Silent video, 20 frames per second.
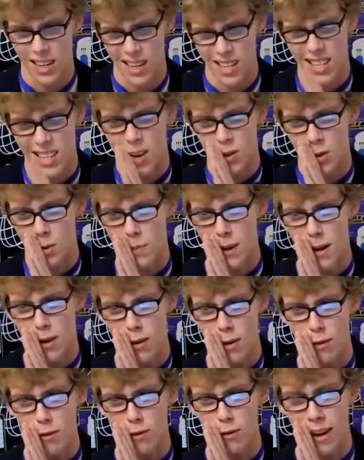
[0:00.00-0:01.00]
It sounds better
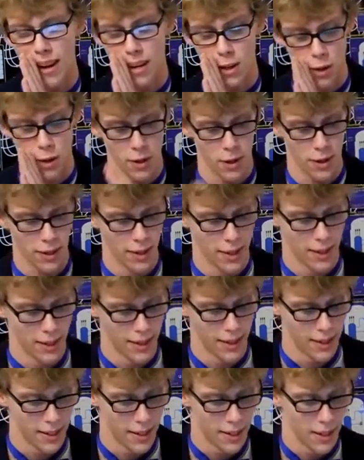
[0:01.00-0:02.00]
in French.
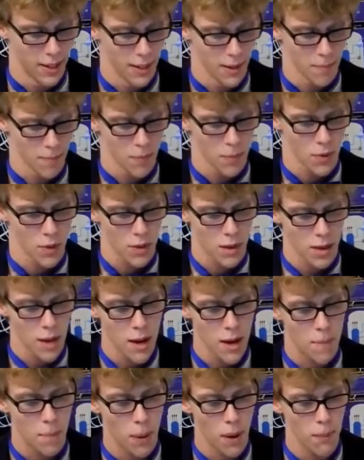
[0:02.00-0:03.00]

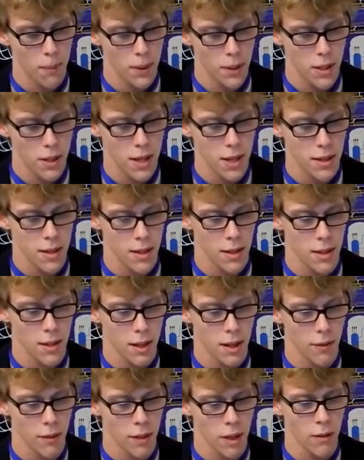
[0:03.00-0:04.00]
He published this in
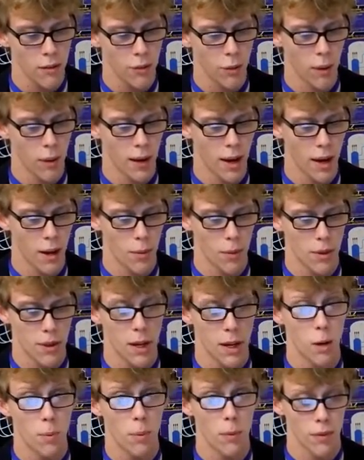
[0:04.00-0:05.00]
1748 with the
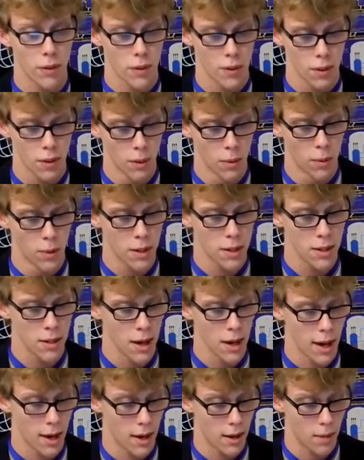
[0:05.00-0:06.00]
help of a saloonist
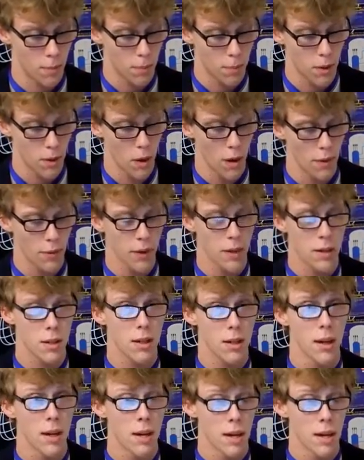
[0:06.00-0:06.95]
and novelist,